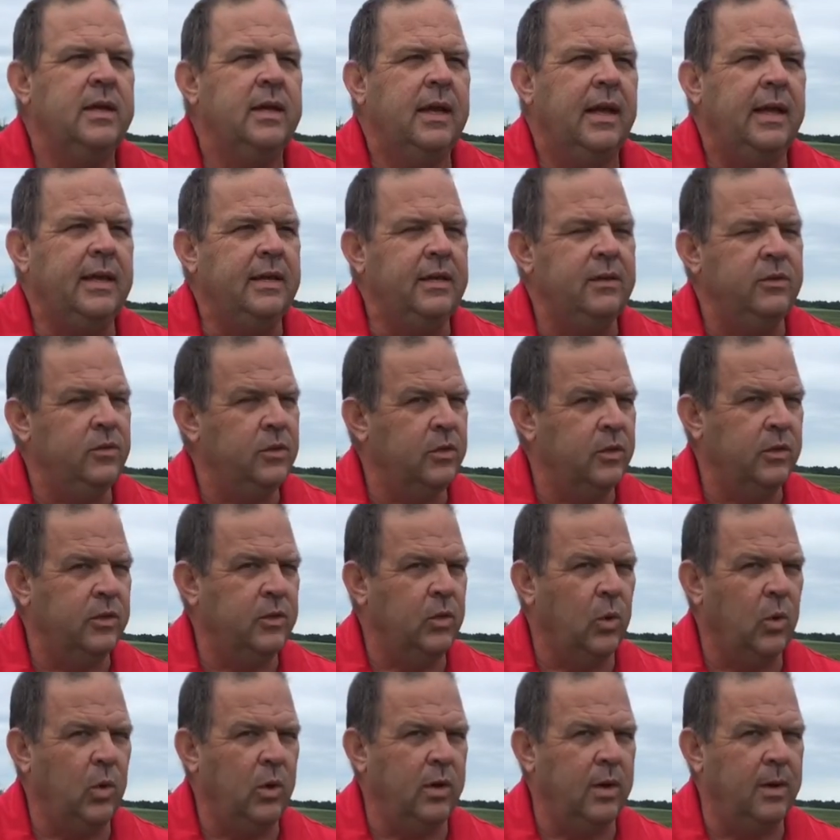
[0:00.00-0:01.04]
That gives you the
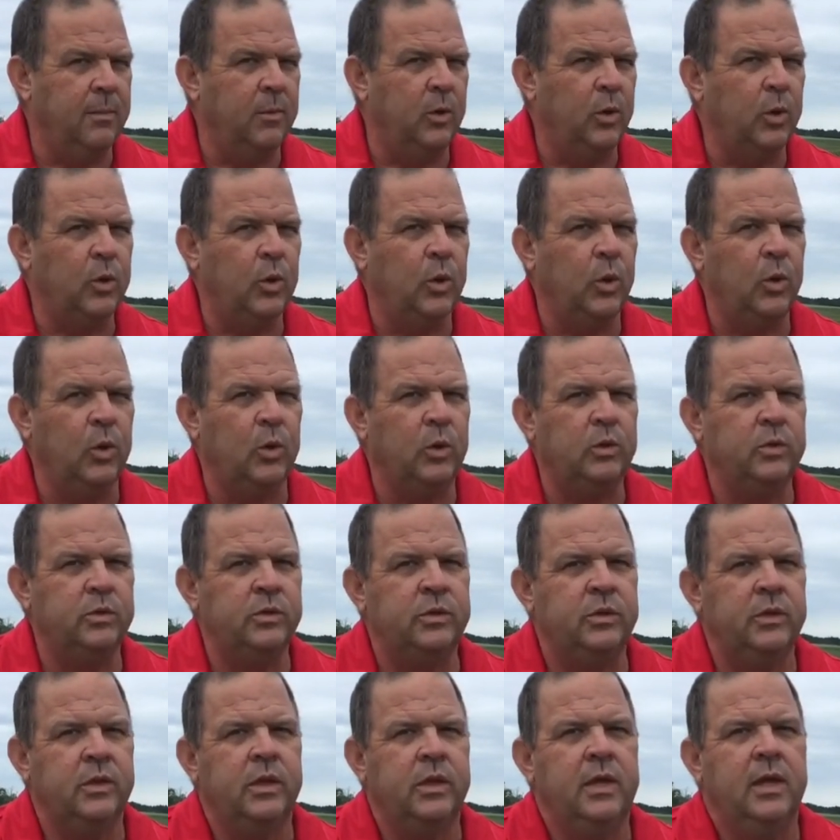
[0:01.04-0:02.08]
total number of
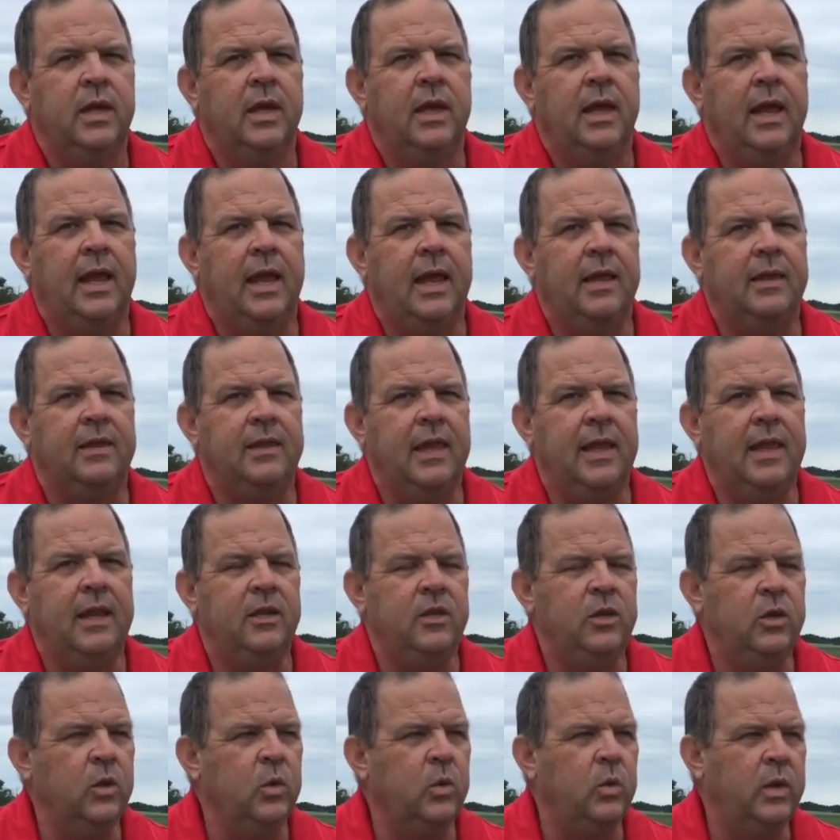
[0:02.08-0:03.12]
kernels. And
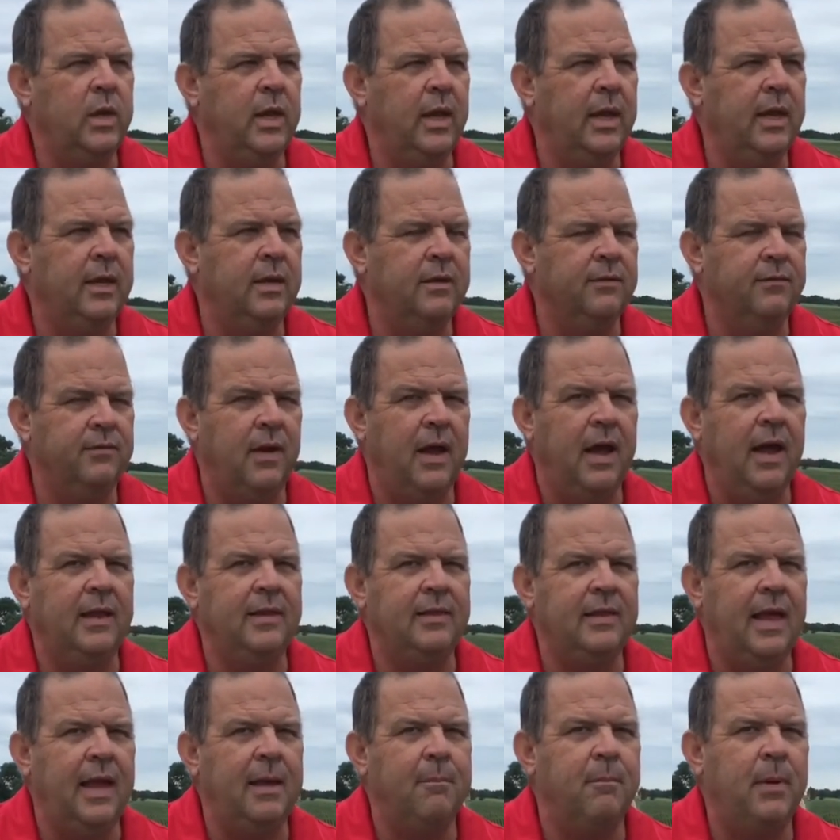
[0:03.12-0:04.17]
then you can
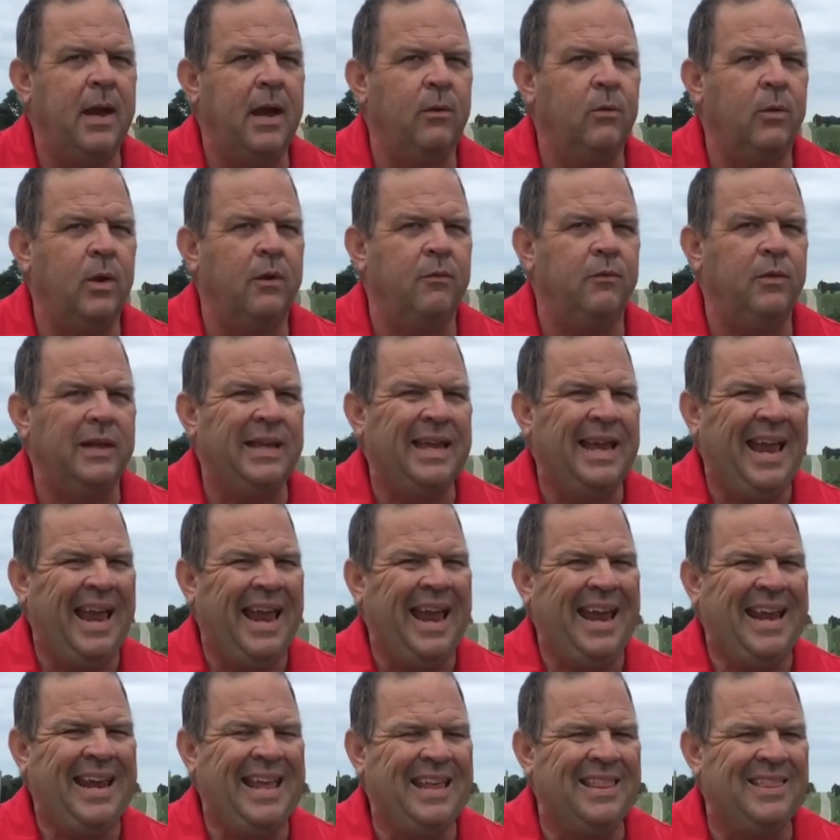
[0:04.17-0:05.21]
divide that by roughly
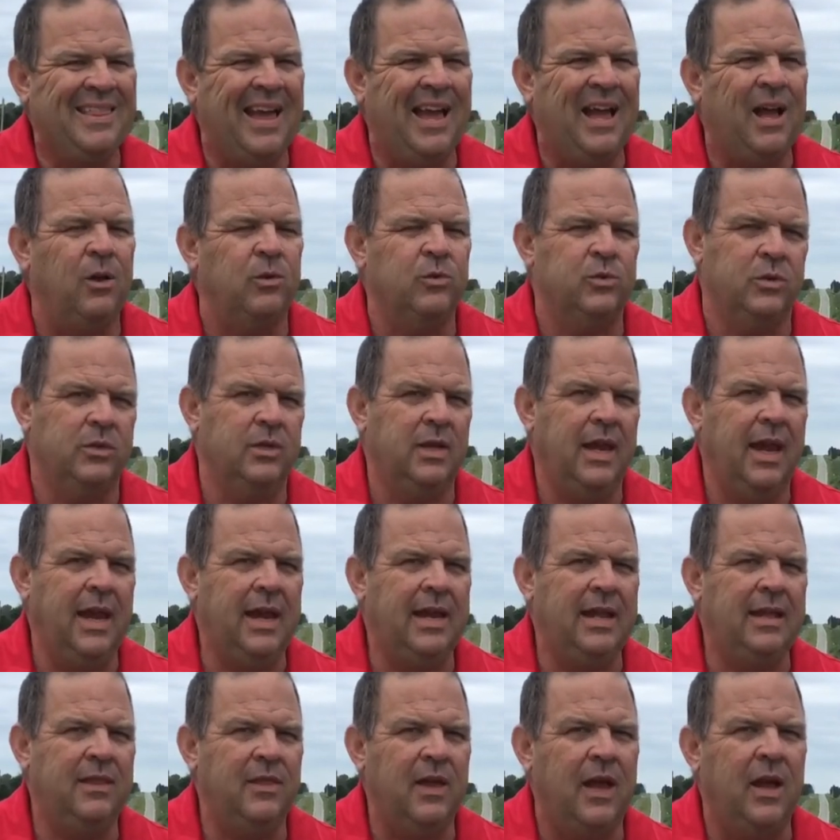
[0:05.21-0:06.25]
80,000.
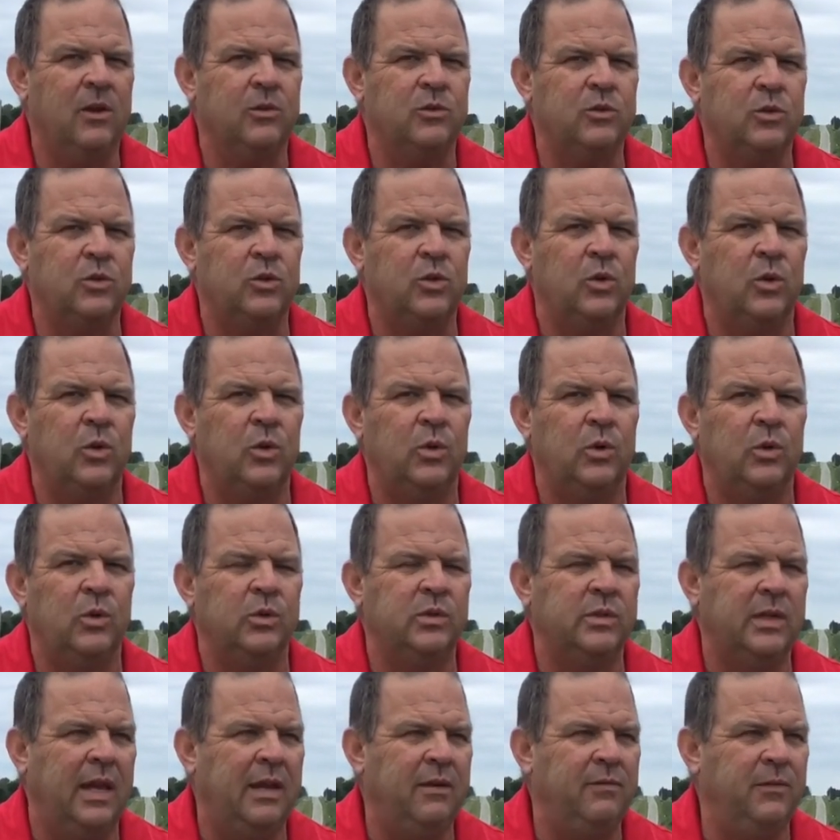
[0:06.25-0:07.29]
80,000
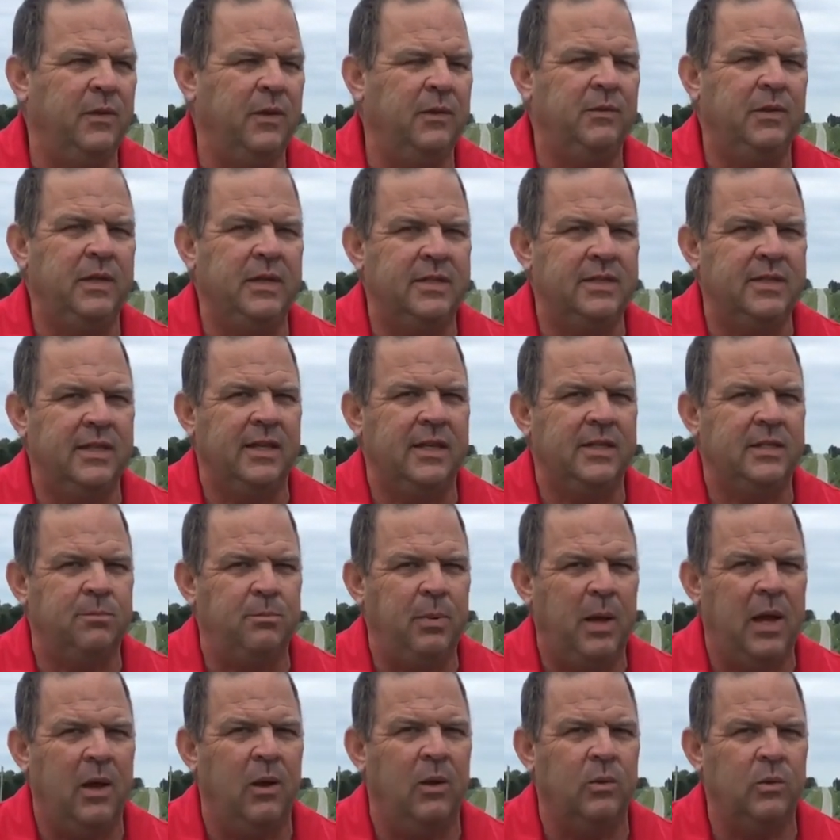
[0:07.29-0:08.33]
kernels at
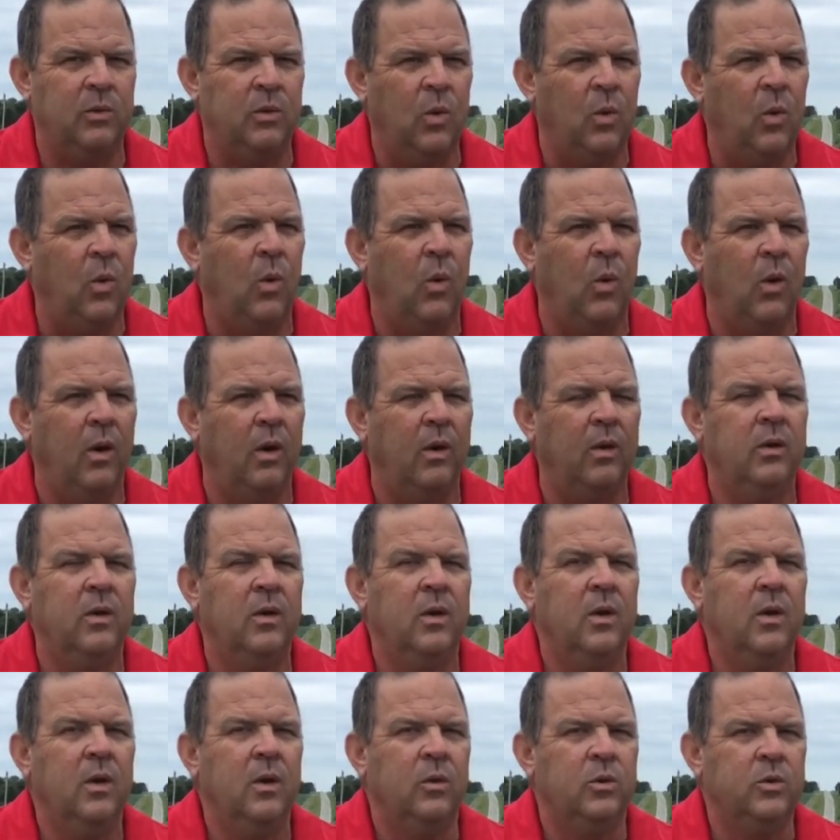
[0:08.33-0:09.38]
56-pound corn
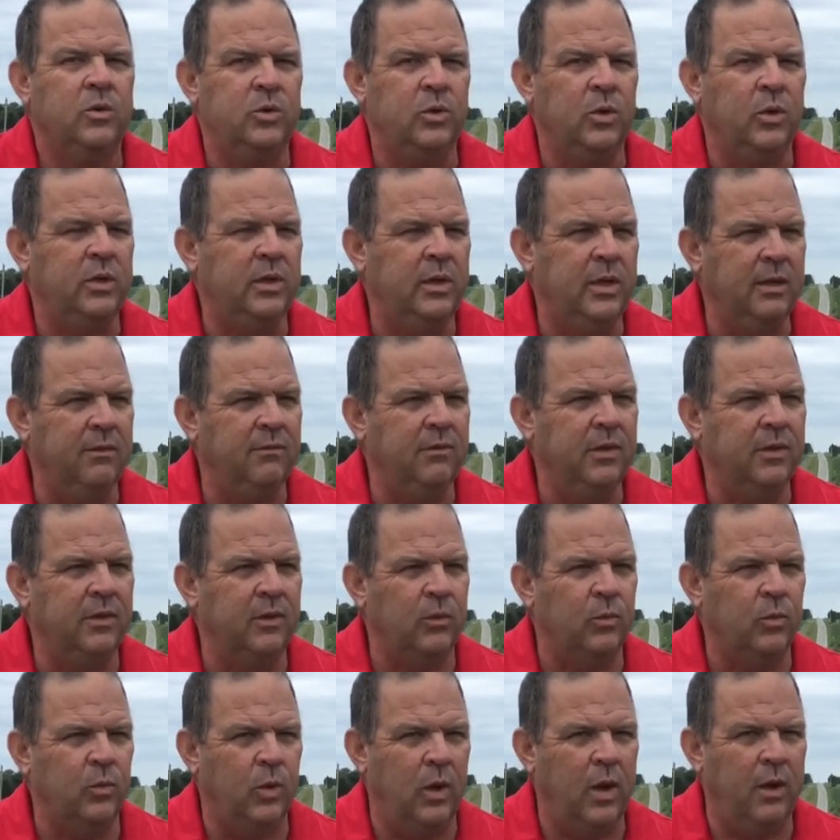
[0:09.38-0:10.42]
should give you the
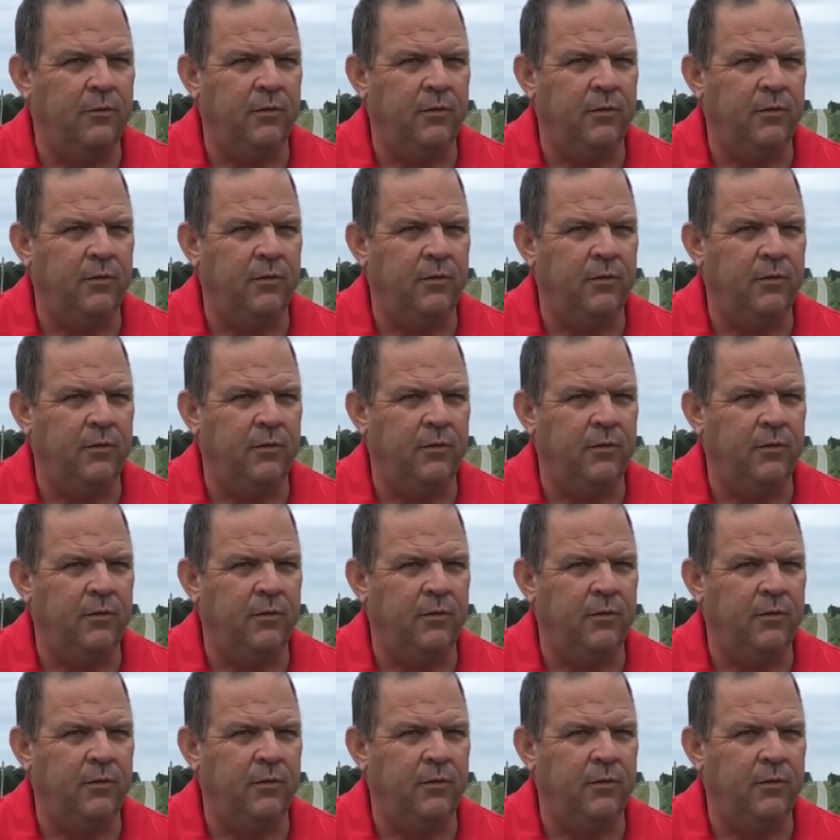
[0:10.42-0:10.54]
rough